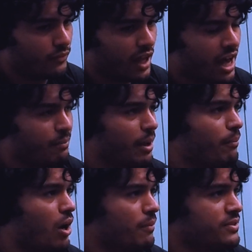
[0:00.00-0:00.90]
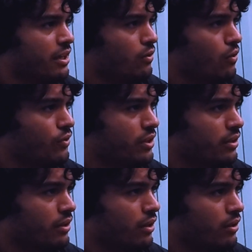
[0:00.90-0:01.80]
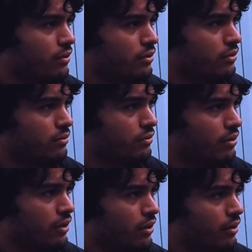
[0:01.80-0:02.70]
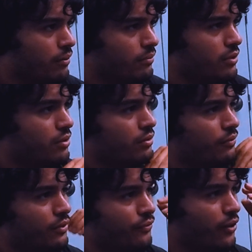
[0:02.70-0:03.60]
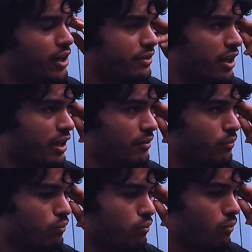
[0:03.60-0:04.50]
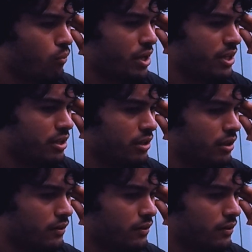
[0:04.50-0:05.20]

had my mom take over the funny thing, and we